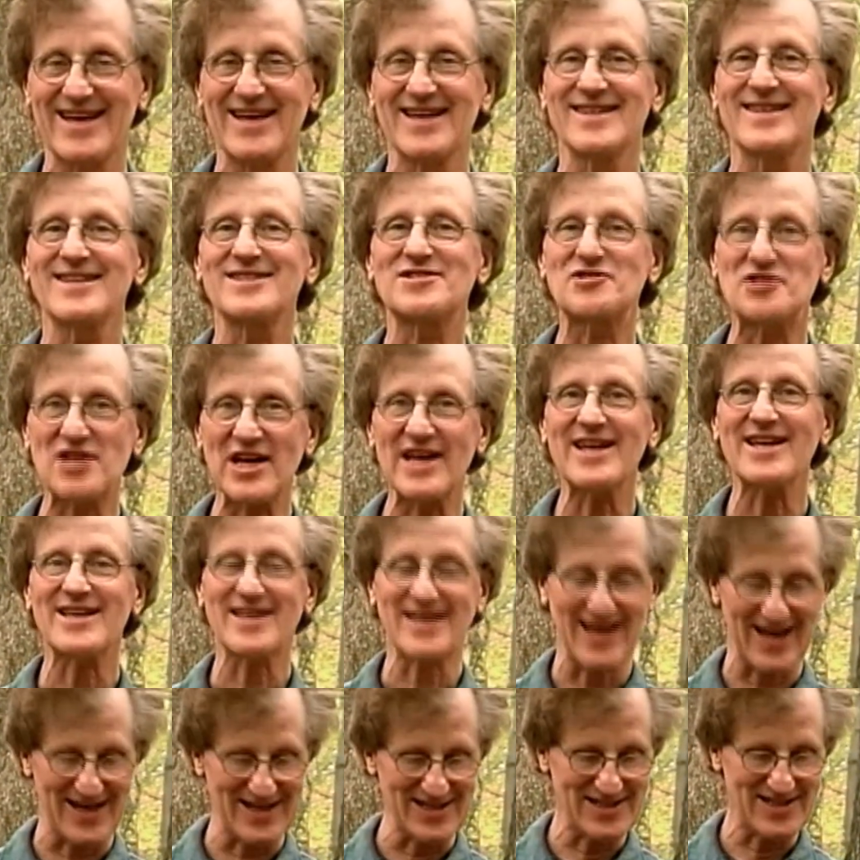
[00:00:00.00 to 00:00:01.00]
The cheek
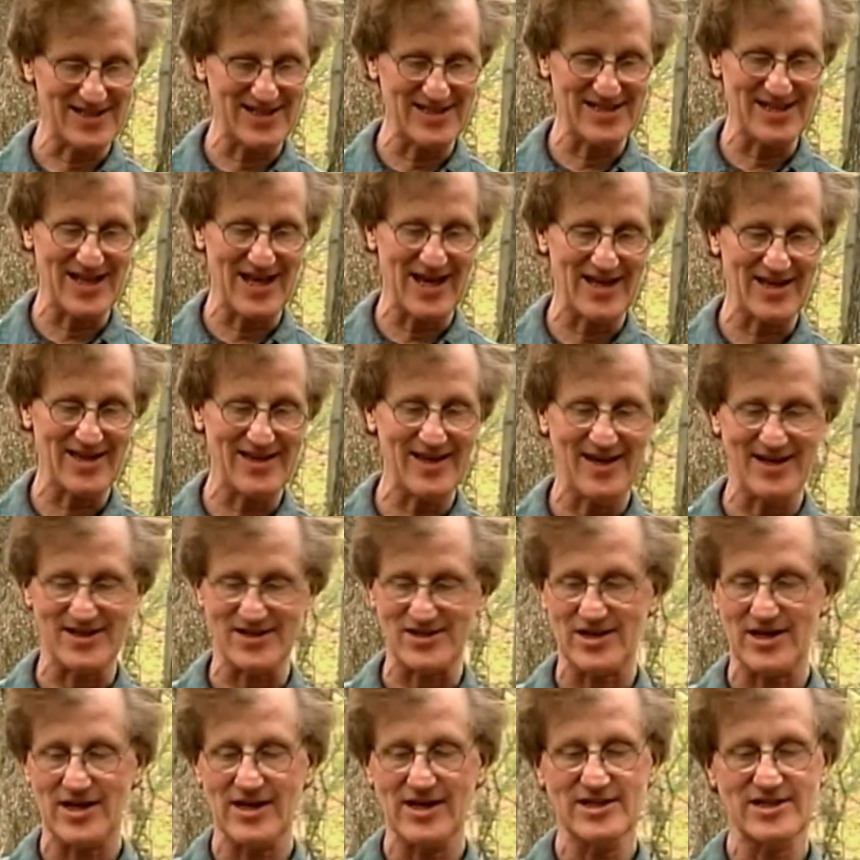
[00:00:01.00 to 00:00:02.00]
test is like
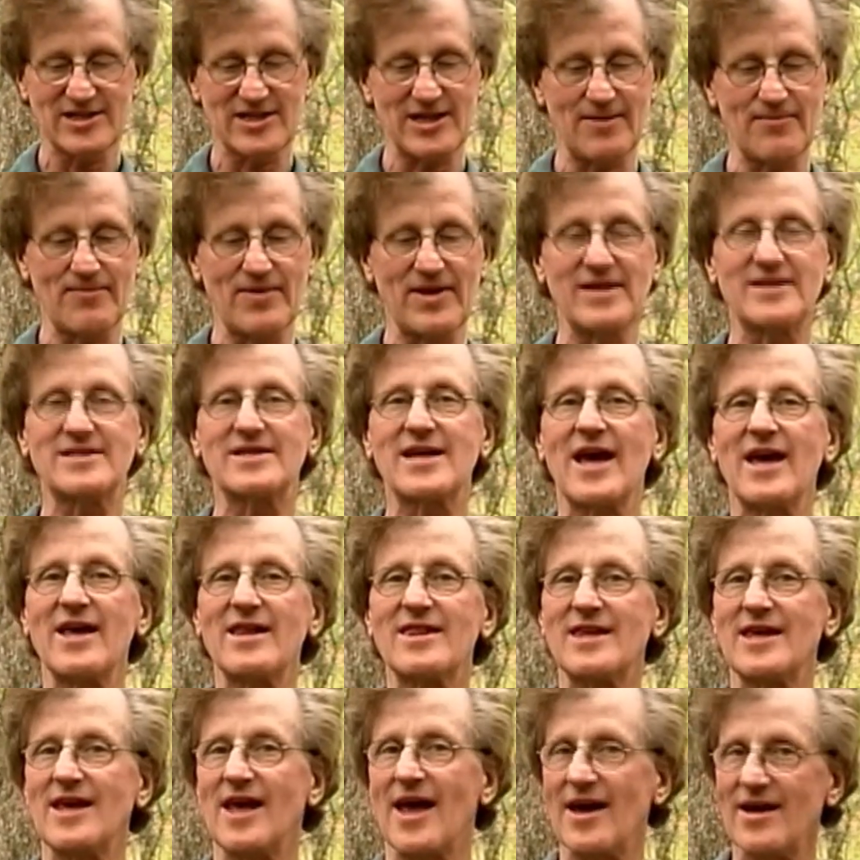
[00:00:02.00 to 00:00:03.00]
this. Simply take
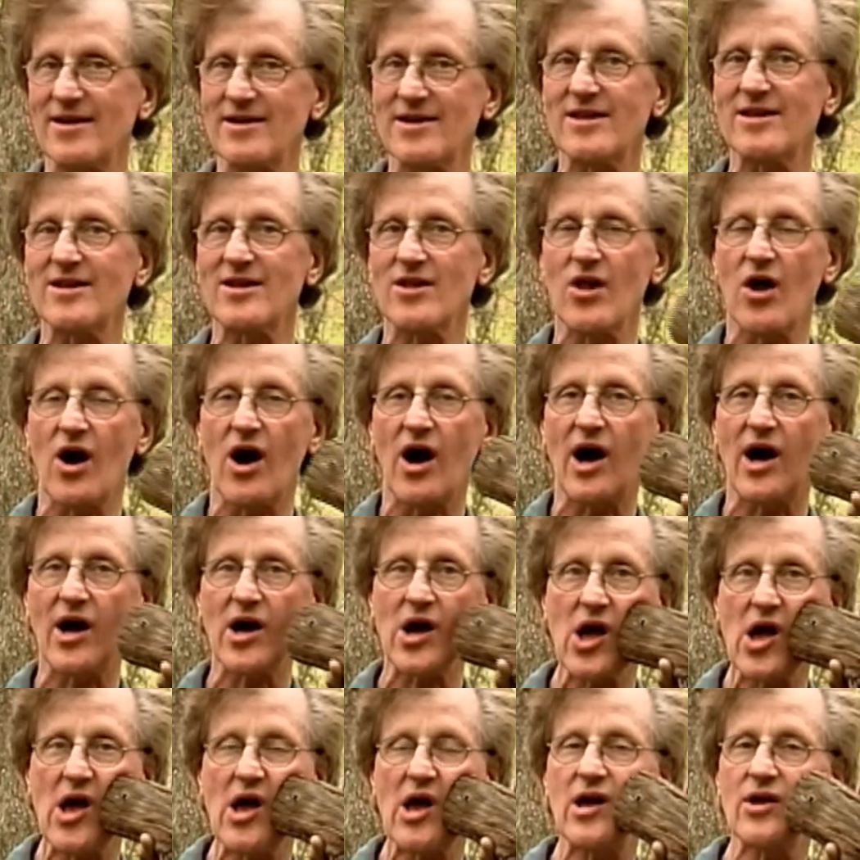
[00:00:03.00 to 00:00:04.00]
the end of the log
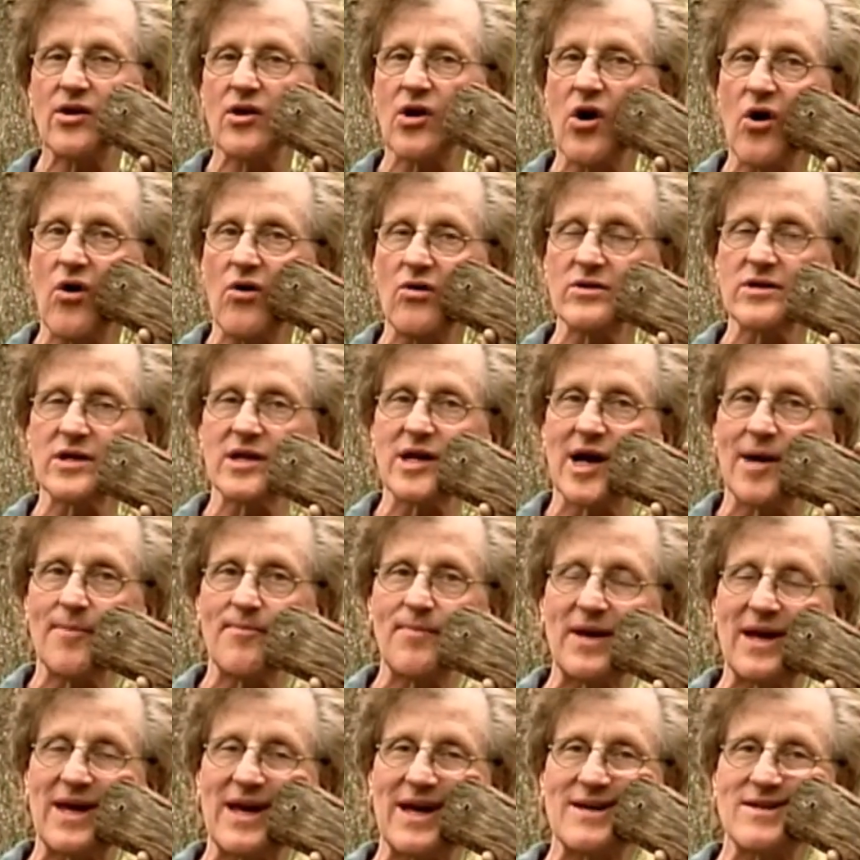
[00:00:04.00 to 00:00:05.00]
and hold it up
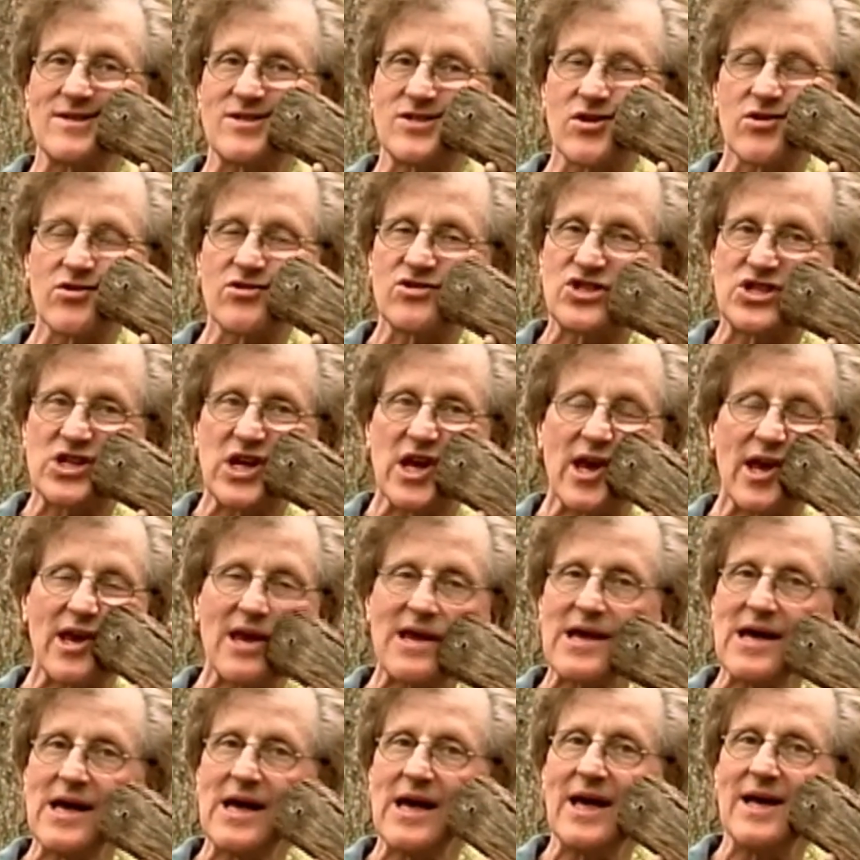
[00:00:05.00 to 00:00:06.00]
against your cheek
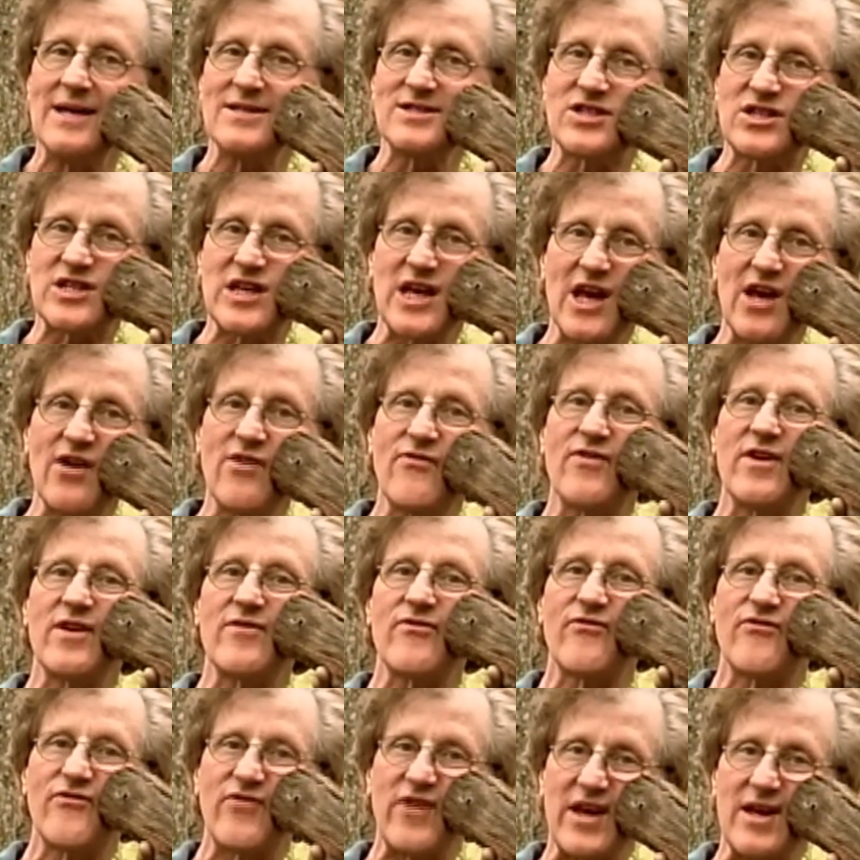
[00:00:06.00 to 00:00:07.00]
and see if it
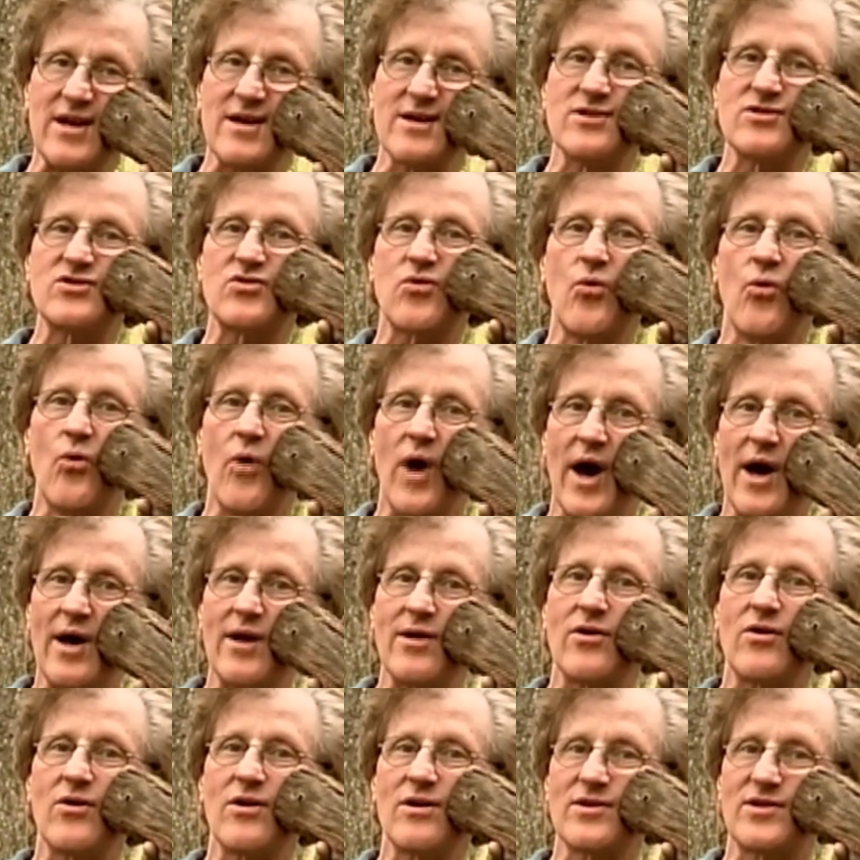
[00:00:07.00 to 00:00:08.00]
feels wet
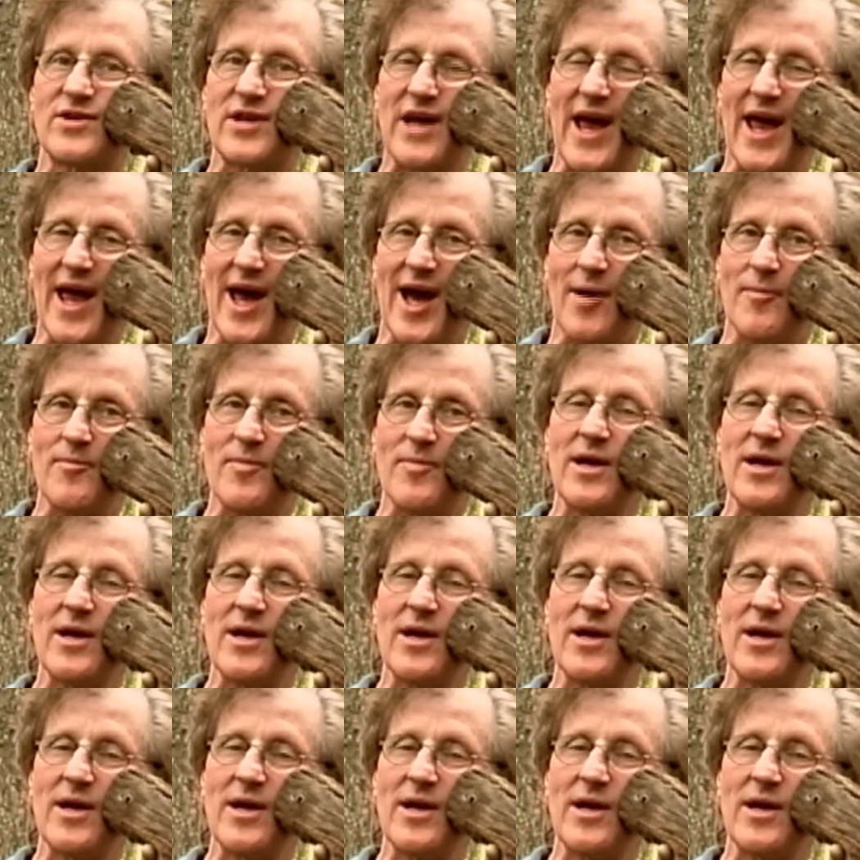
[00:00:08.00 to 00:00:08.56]
or damp.